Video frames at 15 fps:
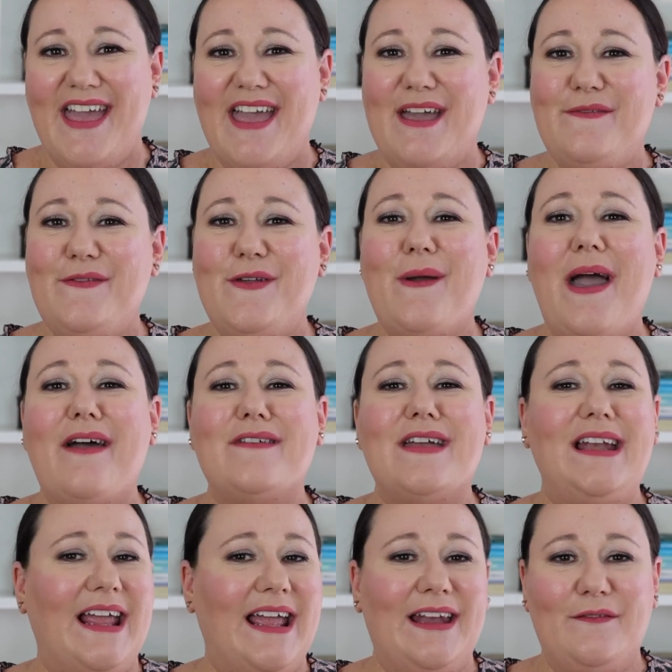If you have
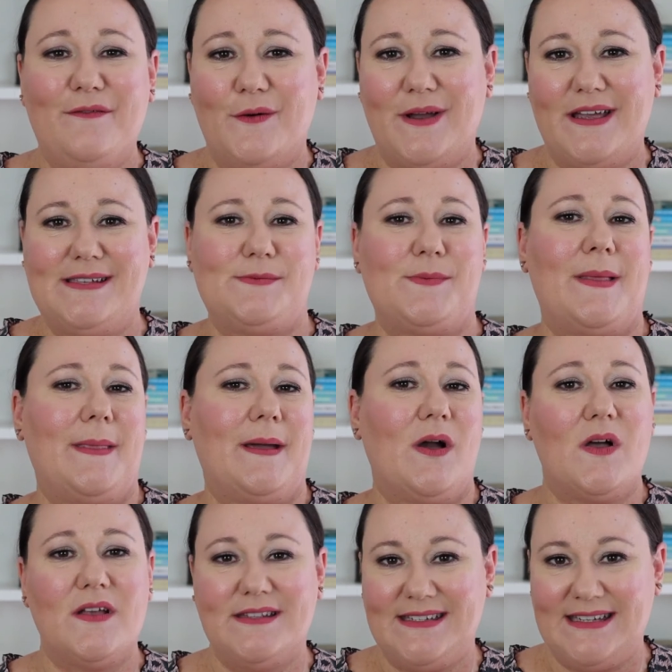an inner voice, one that
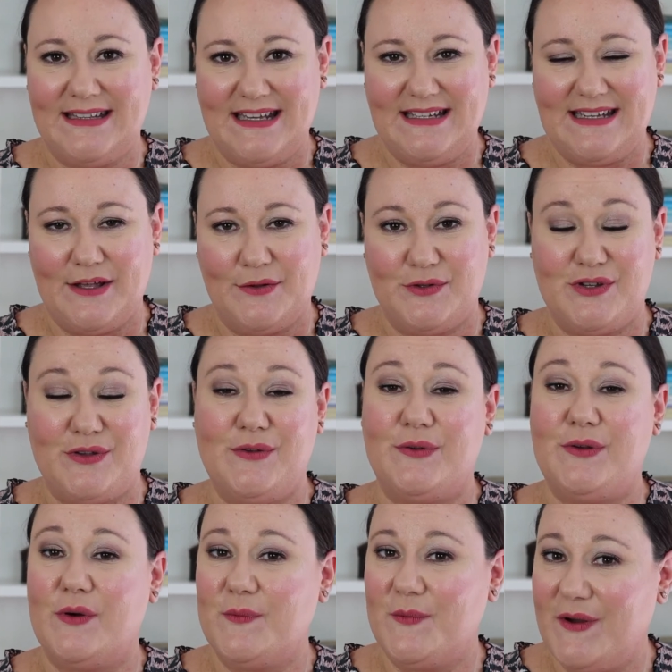constantly tells you you're
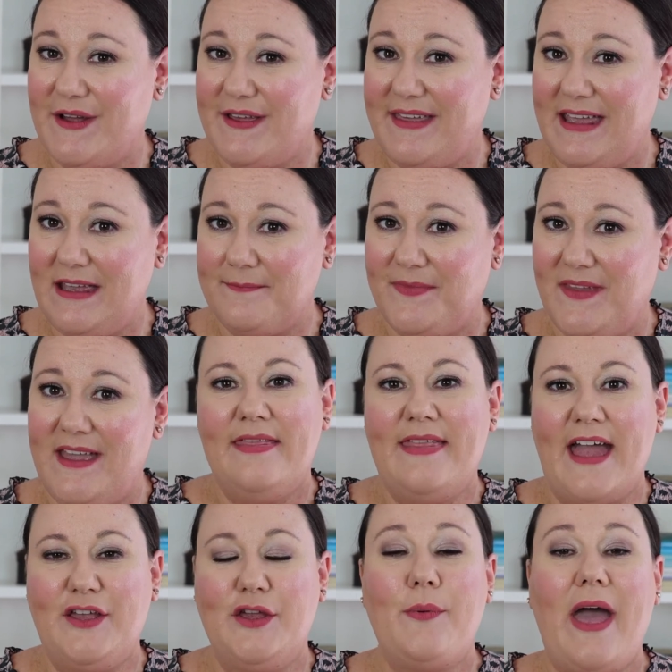not worthy,
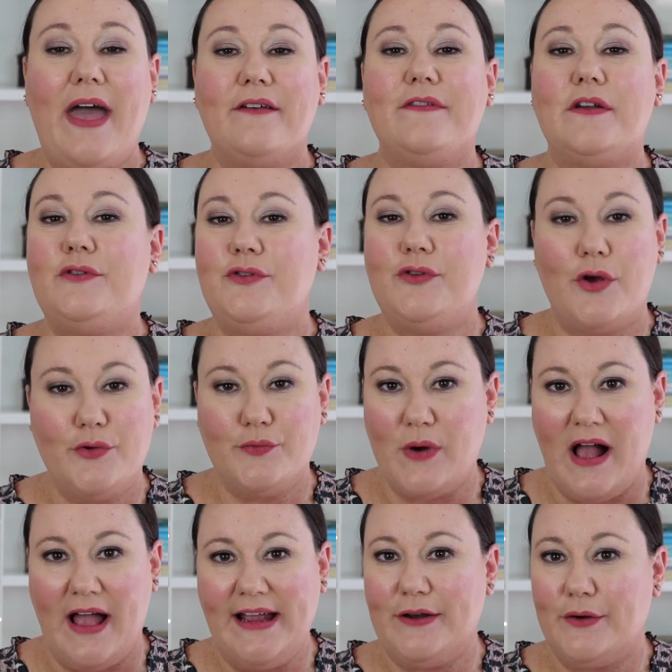that you have no
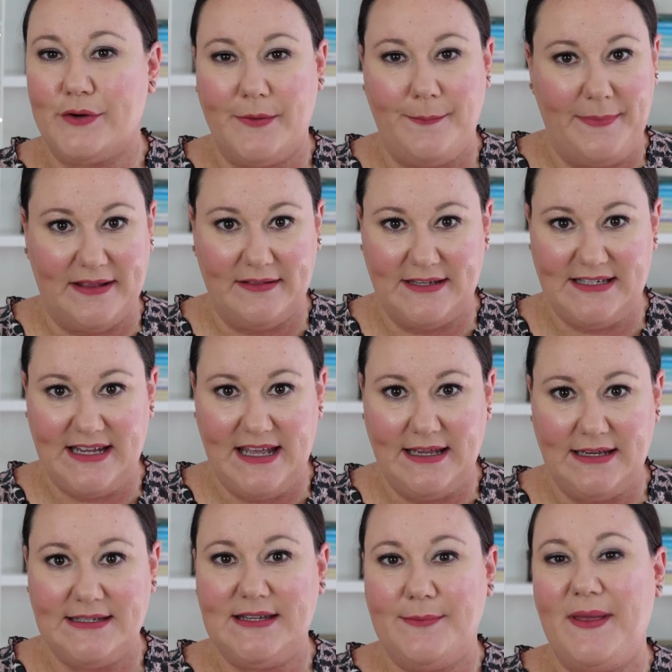right or
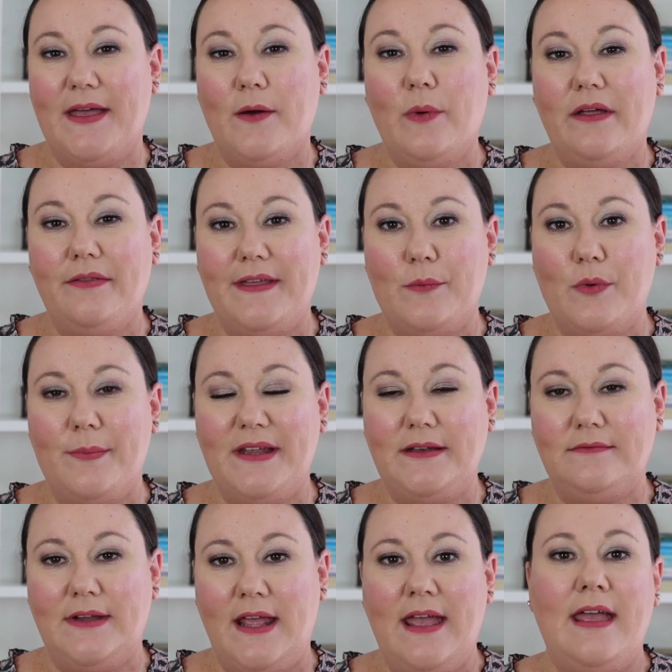ability to be a wealthy
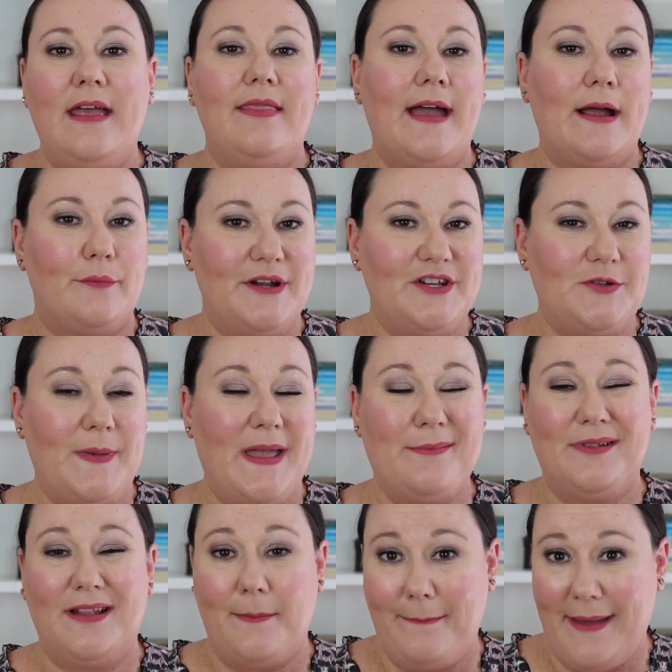woman, that rich
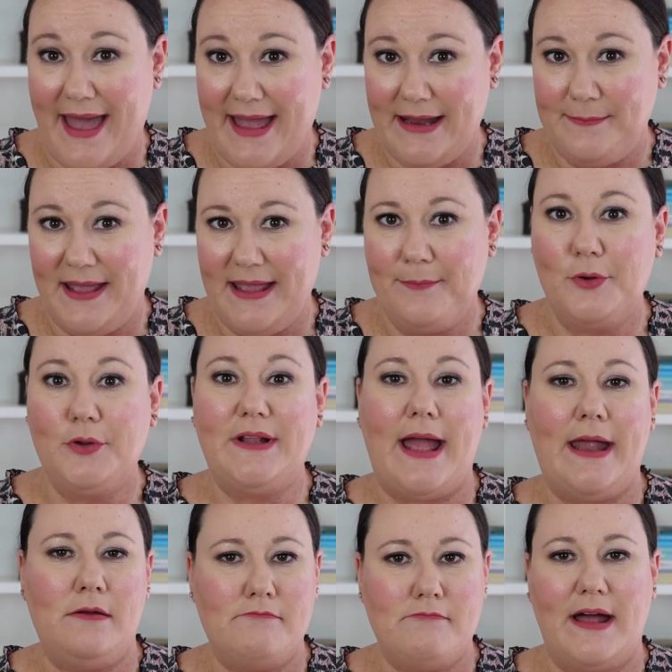people are bad people
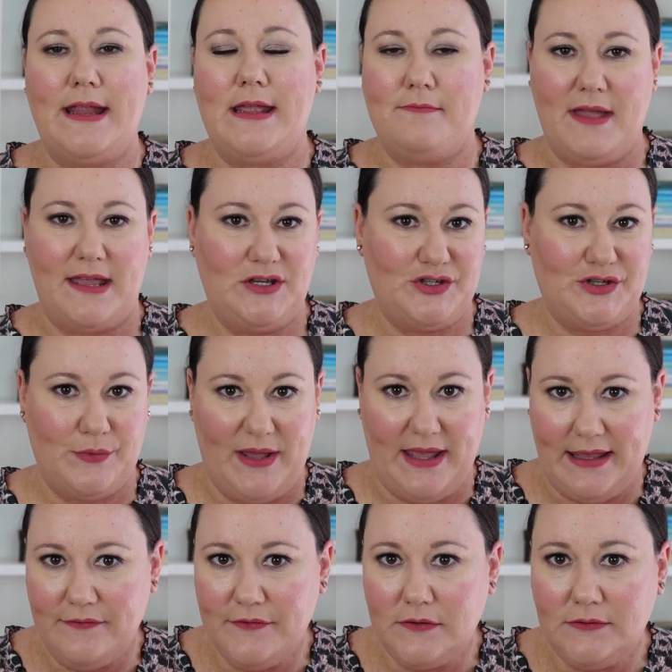and money makes you
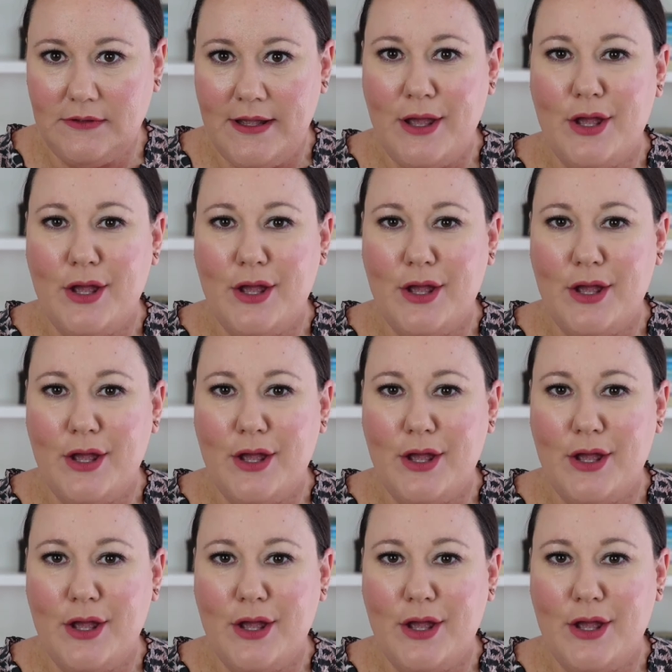evil,